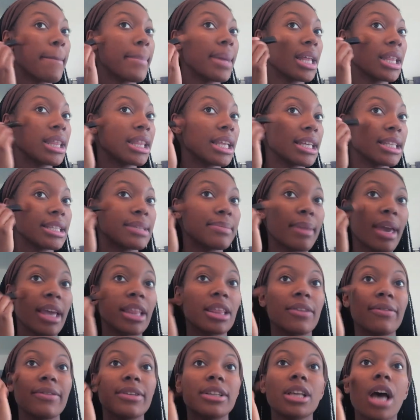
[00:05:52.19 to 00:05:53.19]
but let's make
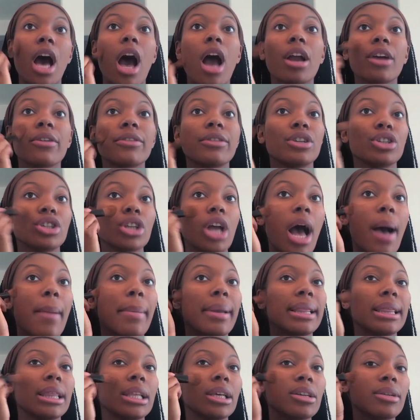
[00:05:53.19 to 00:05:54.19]
the photographer's job
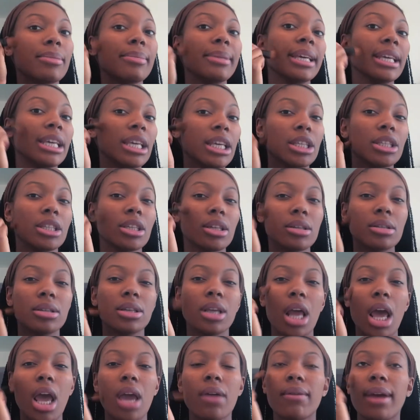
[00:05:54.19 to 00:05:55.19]
a little bit easier
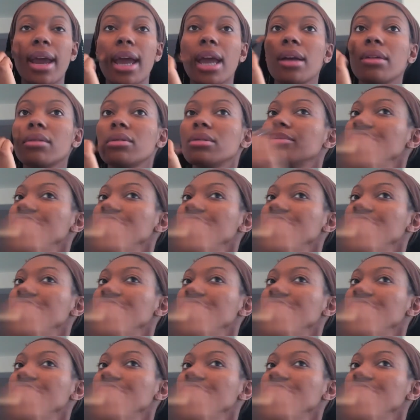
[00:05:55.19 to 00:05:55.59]
today, right?